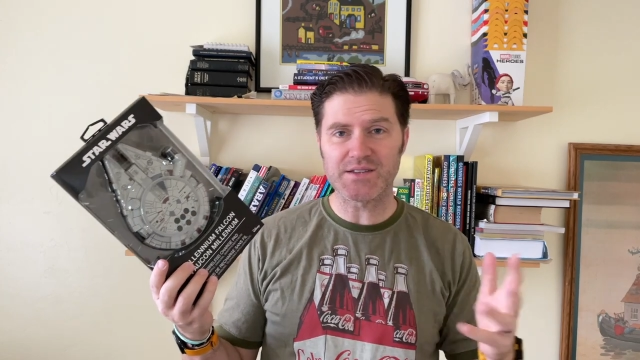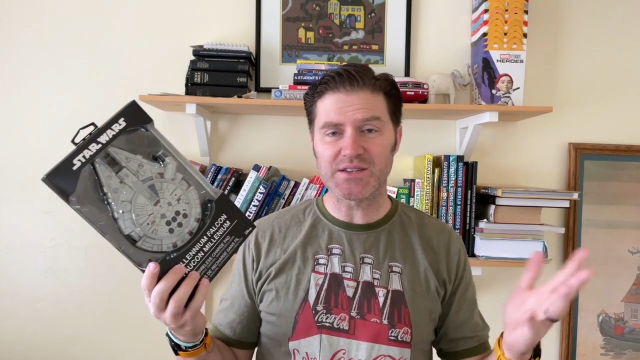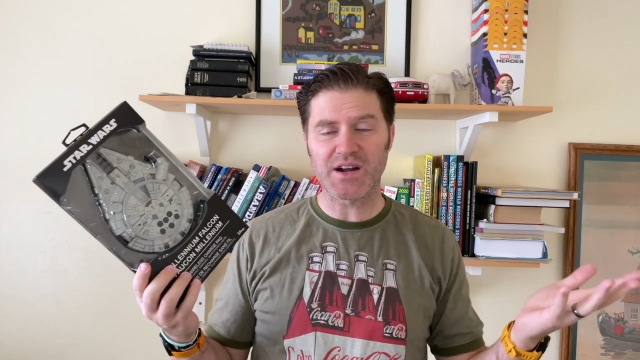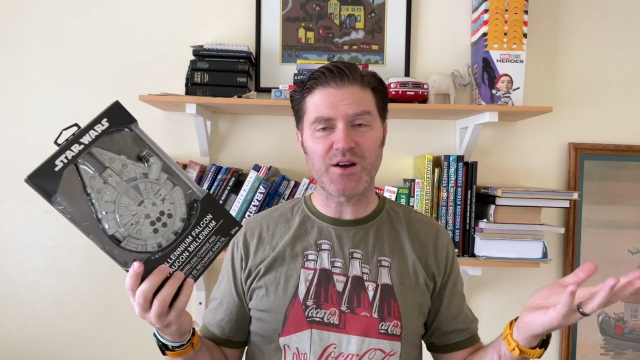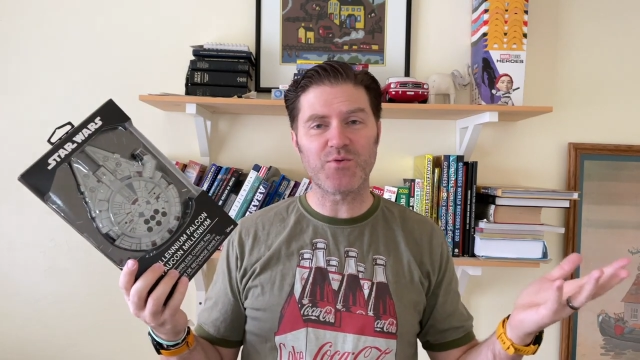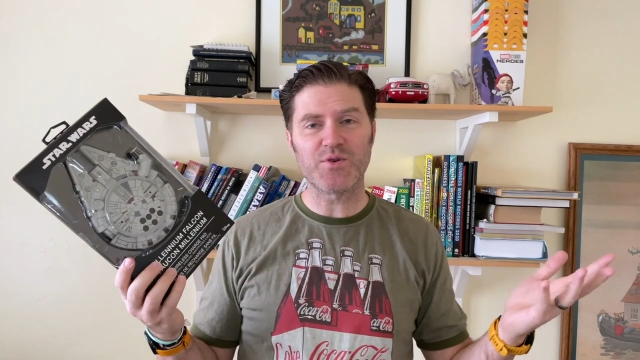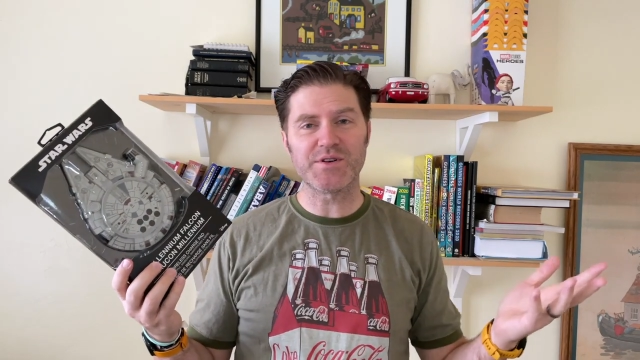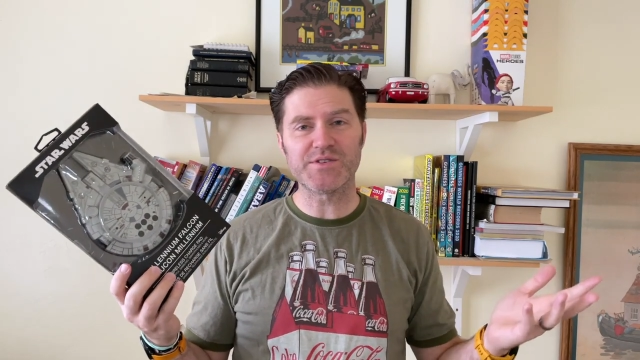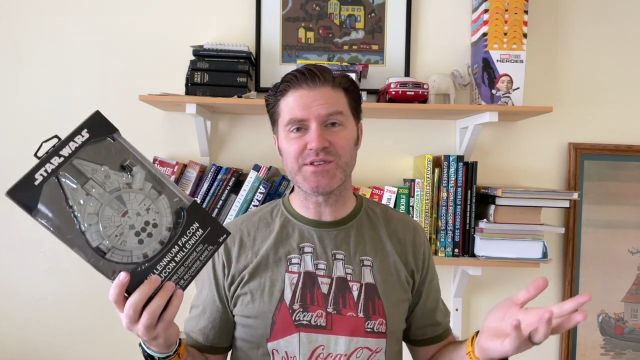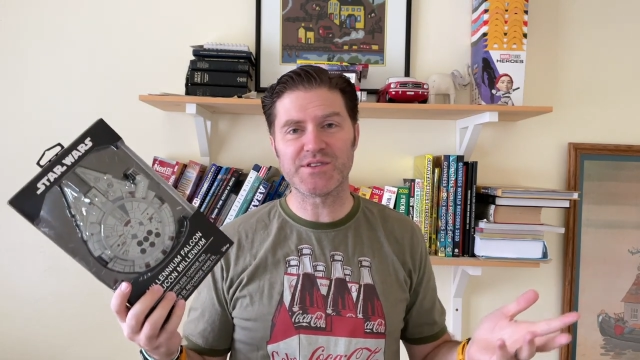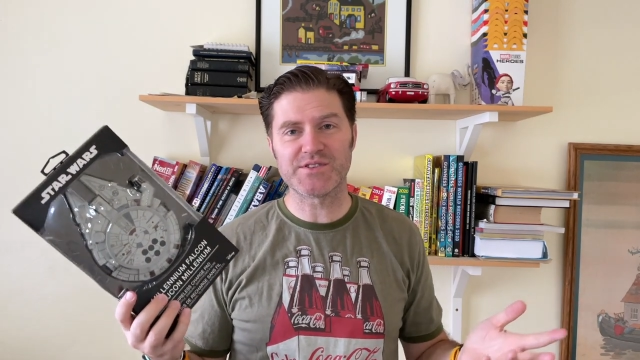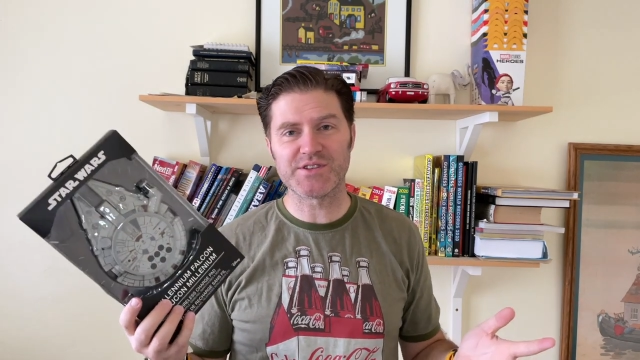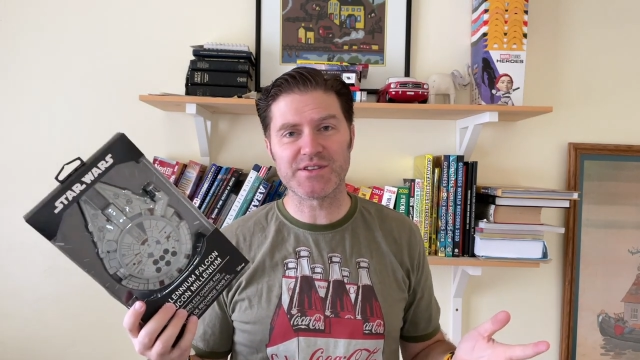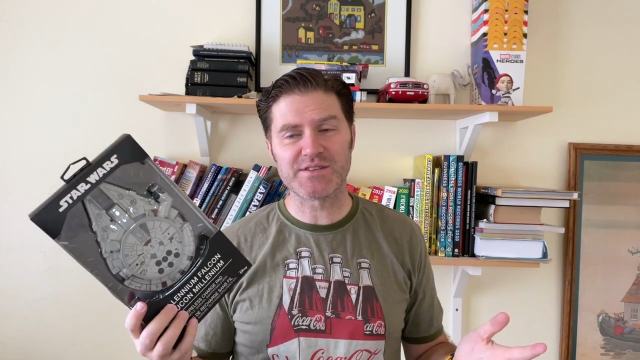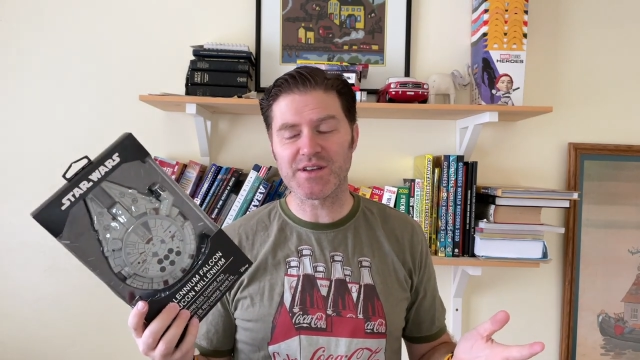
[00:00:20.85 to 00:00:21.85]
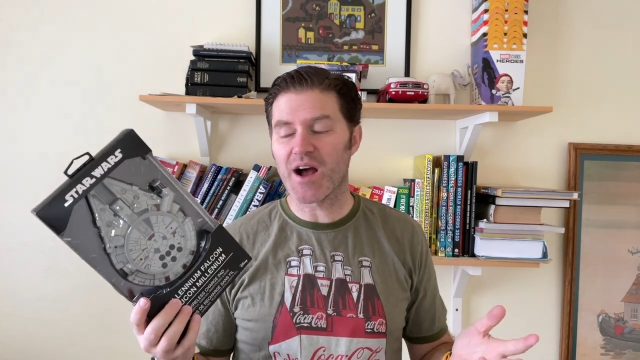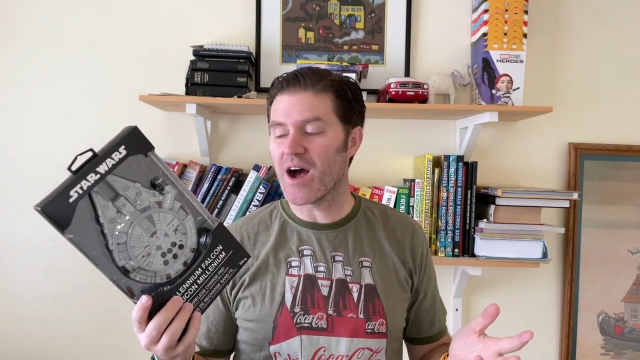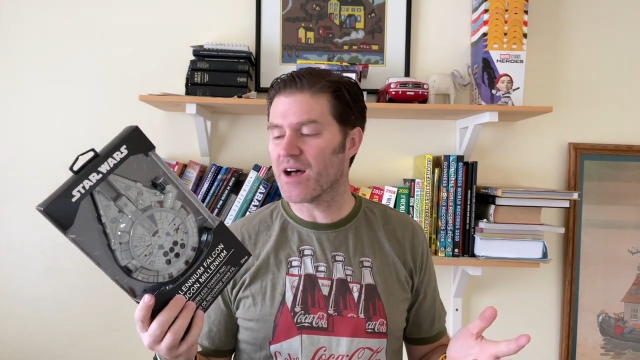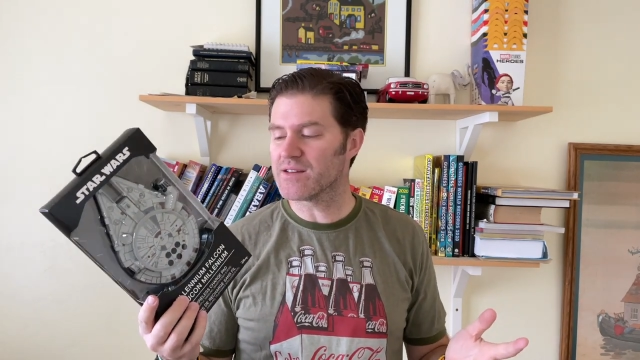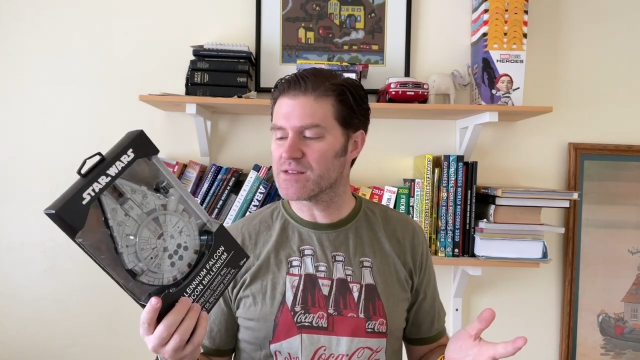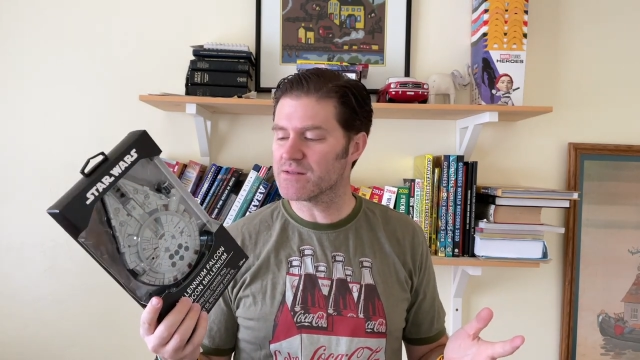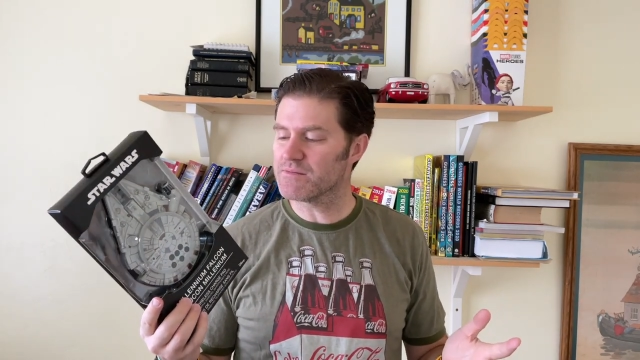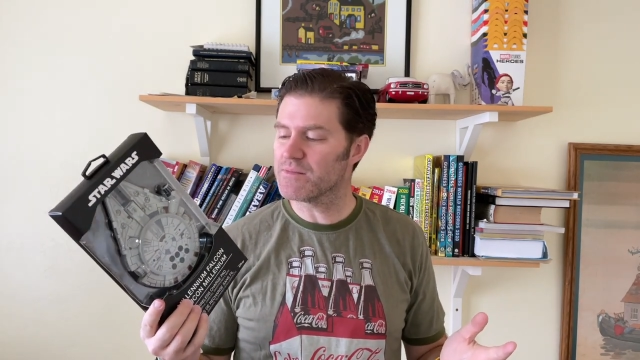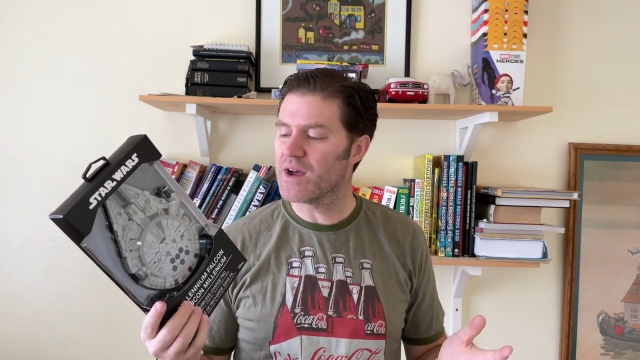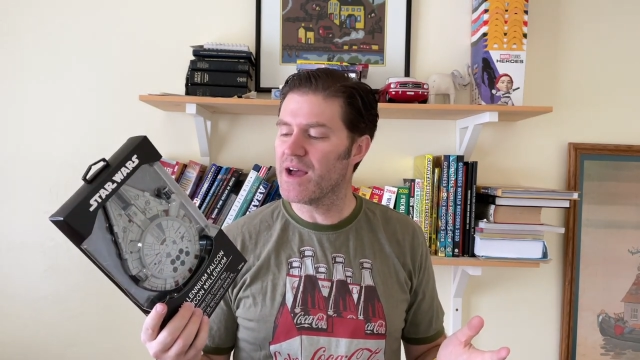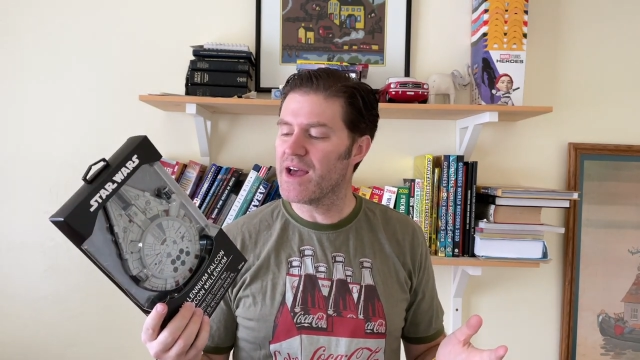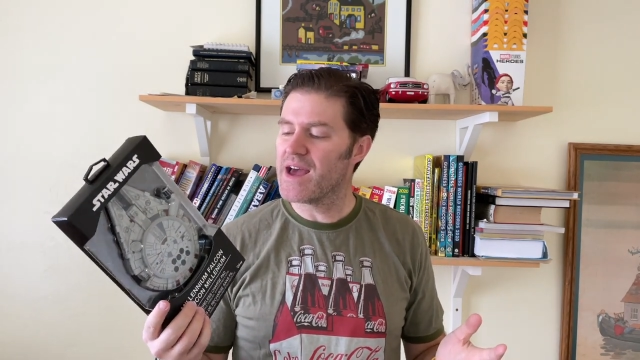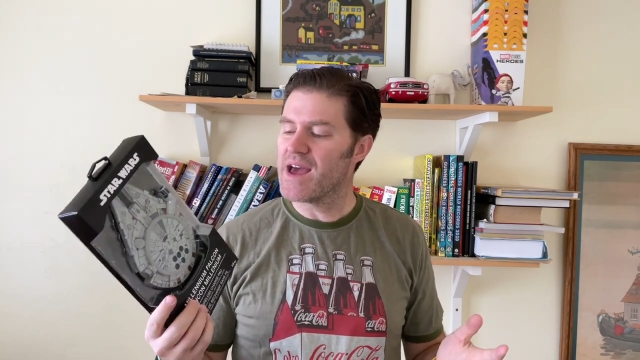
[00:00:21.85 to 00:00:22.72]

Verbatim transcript: Star Wars is just awesome.